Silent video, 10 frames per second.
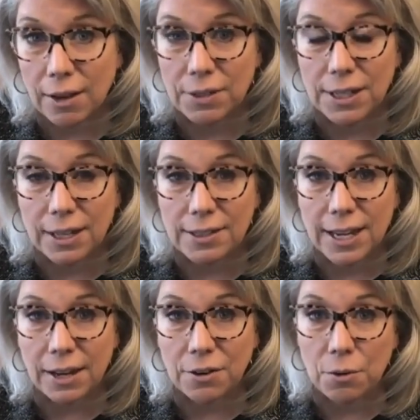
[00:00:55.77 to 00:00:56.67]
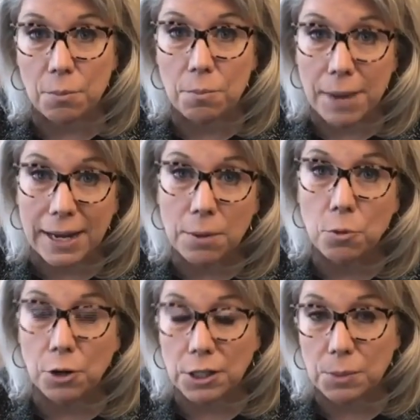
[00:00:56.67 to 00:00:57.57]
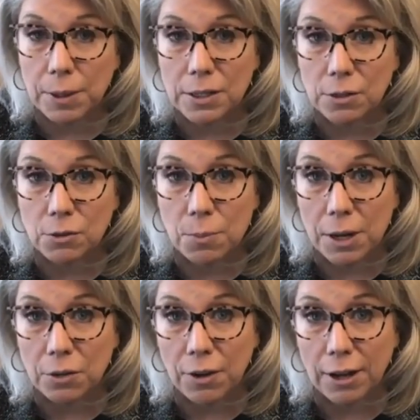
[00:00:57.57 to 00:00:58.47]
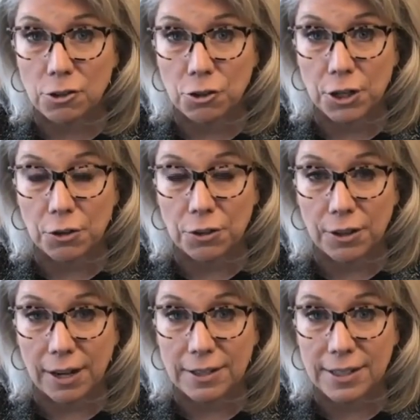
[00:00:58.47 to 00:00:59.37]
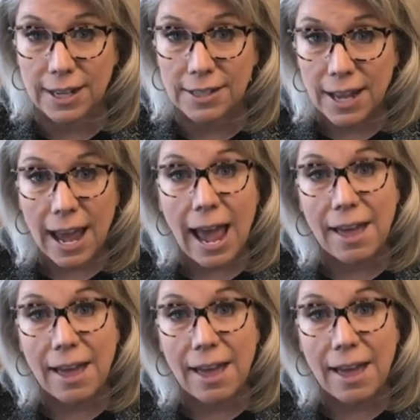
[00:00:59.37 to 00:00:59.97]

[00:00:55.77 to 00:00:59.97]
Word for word: levied against Canada make it more expensive to manufacture here in the United States,